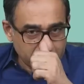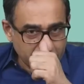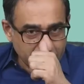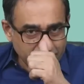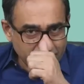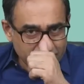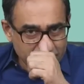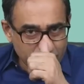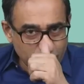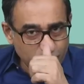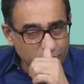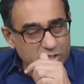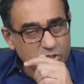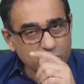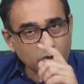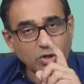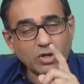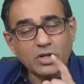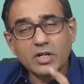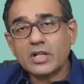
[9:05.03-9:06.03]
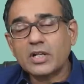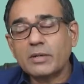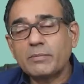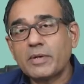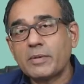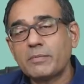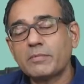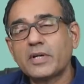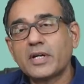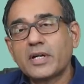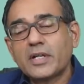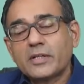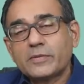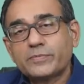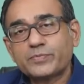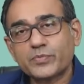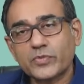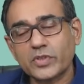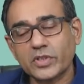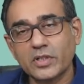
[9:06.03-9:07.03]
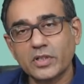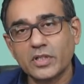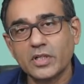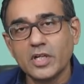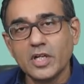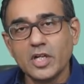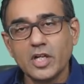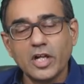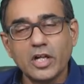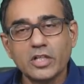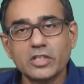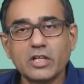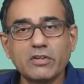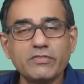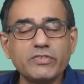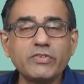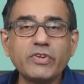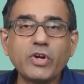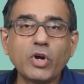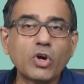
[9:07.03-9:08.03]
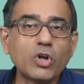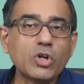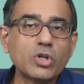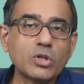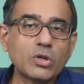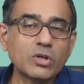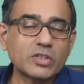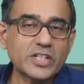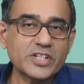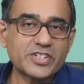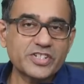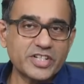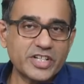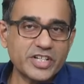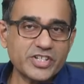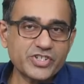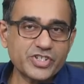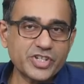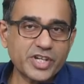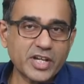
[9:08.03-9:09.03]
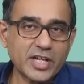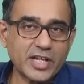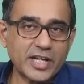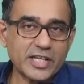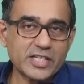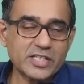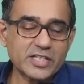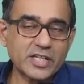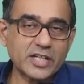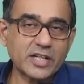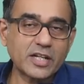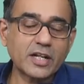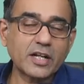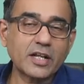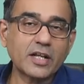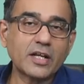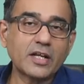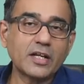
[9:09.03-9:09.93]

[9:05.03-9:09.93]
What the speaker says: thing which you must all remember, now we all know that GST collection